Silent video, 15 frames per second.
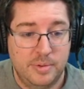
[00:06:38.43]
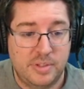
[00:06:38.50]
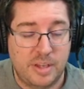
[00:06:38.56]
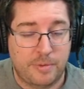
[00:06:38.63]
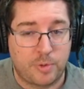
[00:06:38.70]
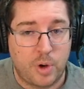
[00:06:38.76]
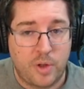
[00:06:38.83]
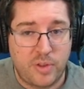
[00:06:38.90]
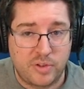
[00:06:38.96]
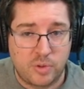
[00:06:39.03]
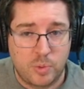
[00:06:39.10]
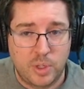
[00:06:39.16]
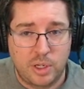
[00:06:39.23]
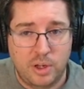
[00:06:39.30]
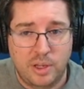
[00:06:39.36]
Sephiroth is a
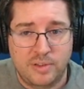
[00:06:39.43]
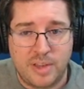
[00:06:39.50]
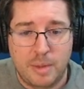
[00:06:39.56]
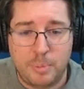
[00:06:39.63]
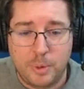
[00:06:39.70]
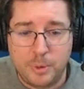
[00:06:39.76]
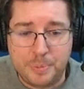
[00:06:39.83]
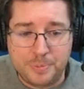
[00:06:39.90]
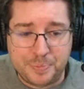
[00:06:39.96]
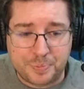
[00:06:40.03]
really good example.